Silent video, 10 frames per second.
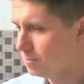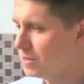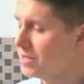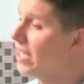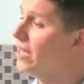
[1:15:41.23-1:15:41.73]

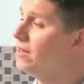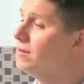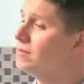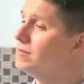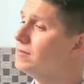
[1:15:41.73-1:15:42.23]
But
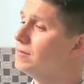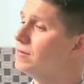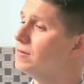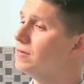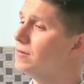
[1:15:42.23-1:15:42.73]
then,
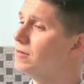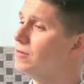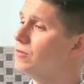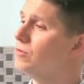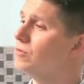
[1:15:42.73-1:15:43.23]

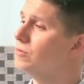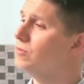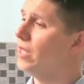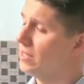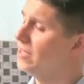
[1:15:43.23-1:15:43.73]

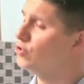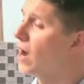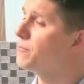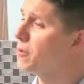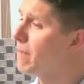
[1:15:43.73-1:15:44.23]
they, and they
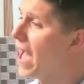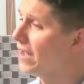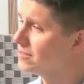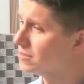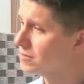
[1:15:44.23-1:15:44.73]
drop their
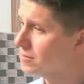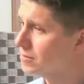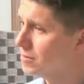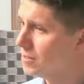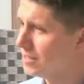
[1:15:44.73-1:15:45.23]
bags.
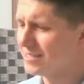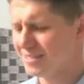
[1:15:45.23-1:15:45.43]
They